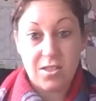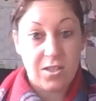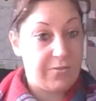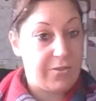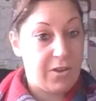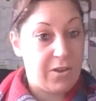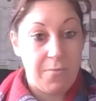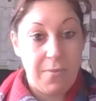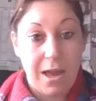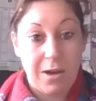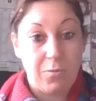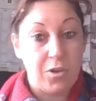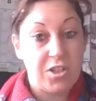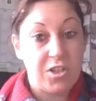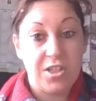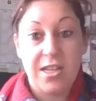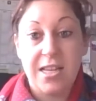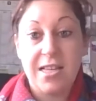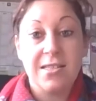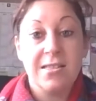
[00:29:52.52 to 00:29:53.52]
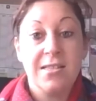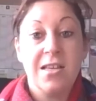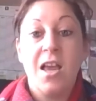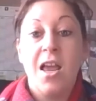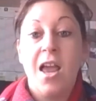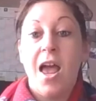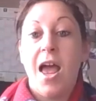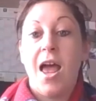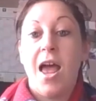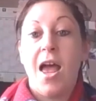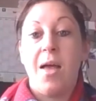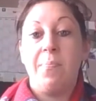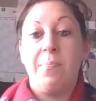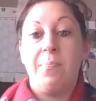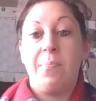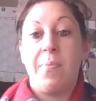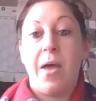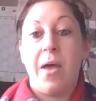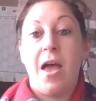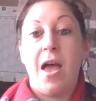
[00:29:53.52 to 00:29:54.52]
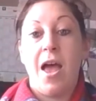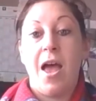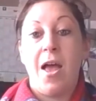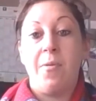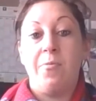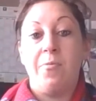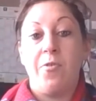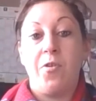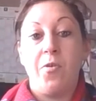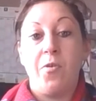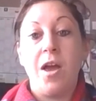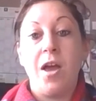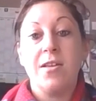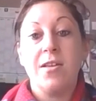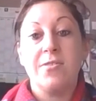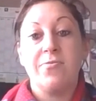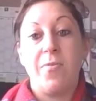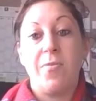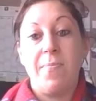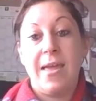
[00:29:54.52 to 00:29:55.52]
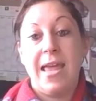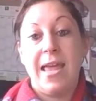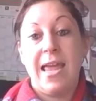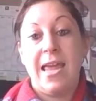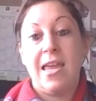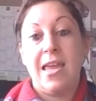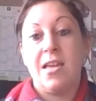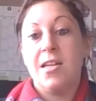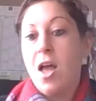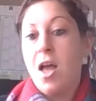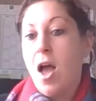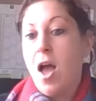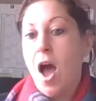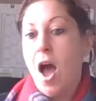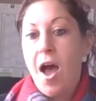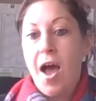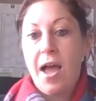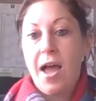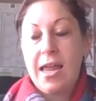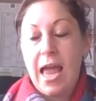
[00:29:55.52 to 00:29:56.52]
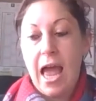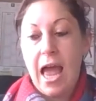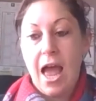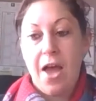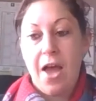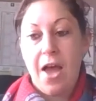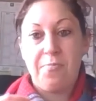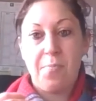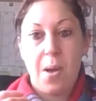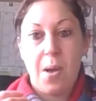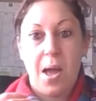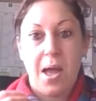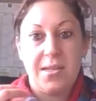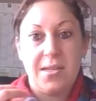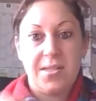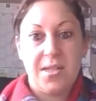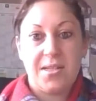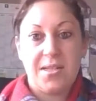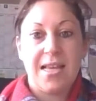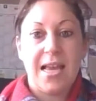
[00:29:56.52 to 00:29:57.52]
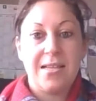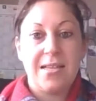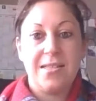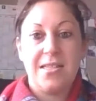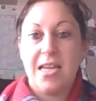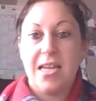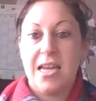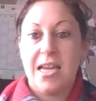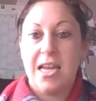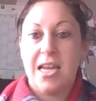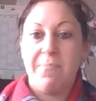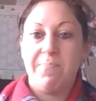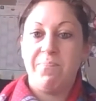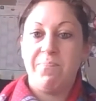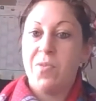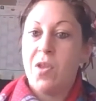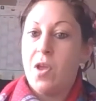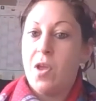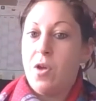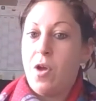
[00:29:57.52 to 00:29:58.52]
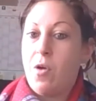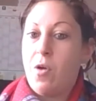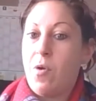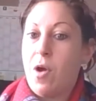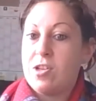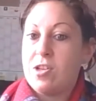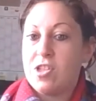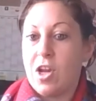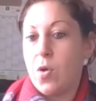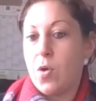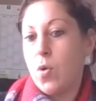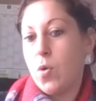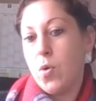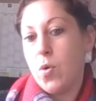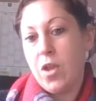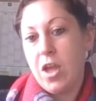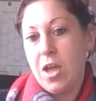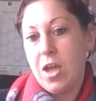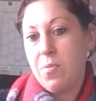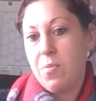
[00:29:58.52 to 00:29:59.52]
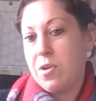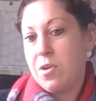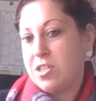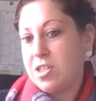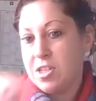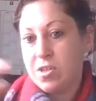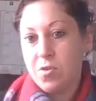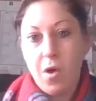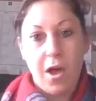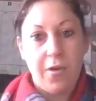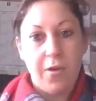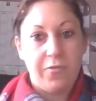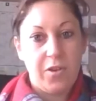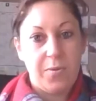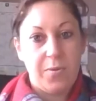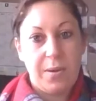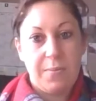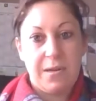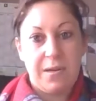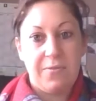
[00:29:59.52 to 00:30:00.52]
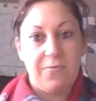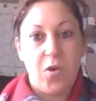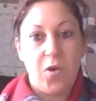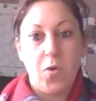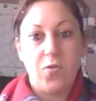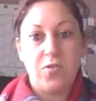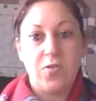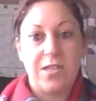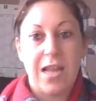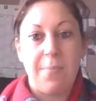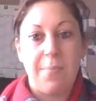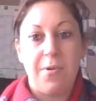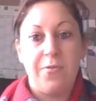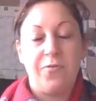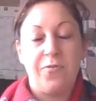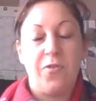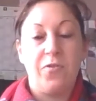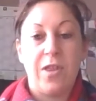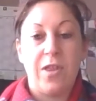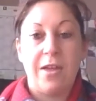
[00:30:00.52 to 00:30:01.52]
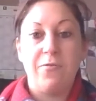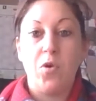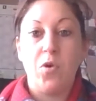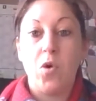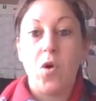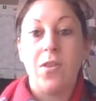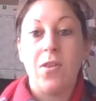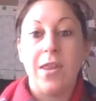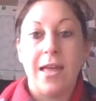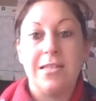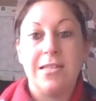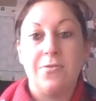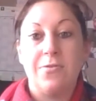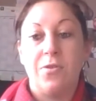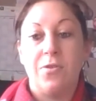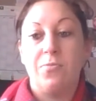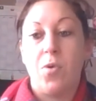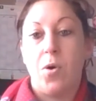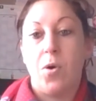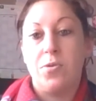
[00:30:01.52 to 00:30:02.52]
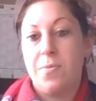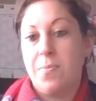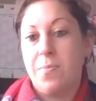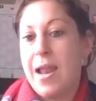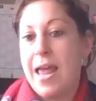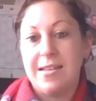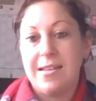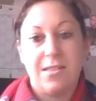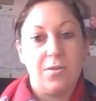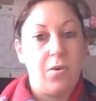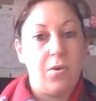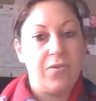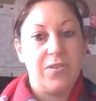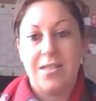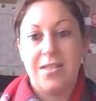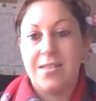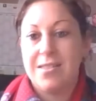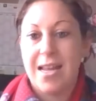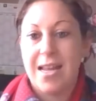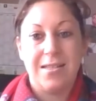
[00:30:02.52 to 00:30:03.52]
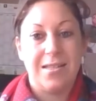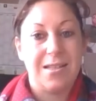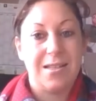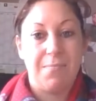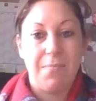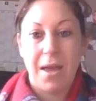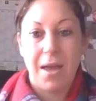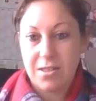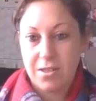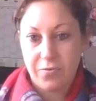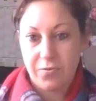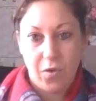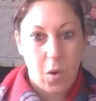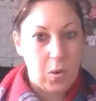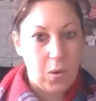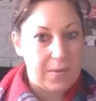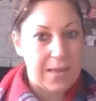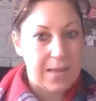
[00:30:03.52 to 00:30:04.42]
you're a man watching this. But for me, I have my success team, which I call them, which there's quite a few people involved in that, but they've all got their different role to play. So obviously Stacey's a massive role in